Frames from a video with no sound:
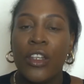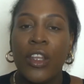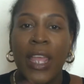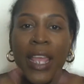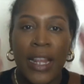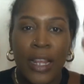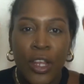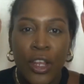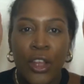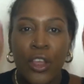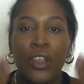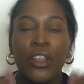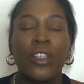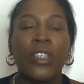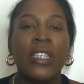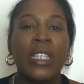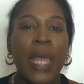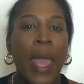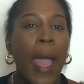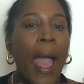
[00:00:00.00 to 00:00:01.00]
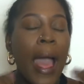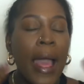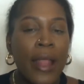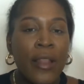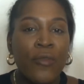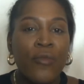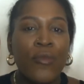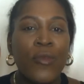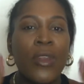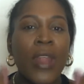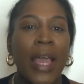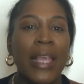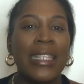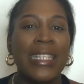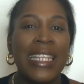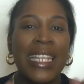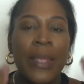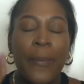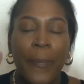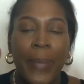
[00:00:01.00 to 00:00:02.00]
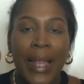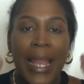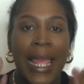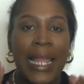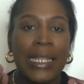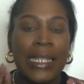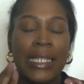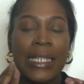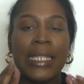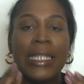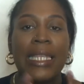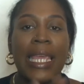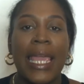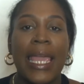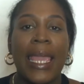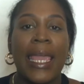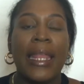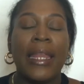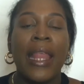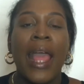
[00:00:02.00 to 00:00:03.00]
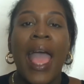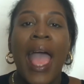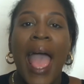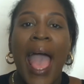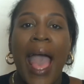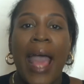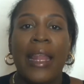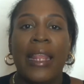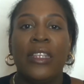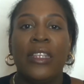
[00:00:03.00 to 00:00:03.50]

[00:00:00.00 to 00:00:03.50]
it looks nicely blended in and it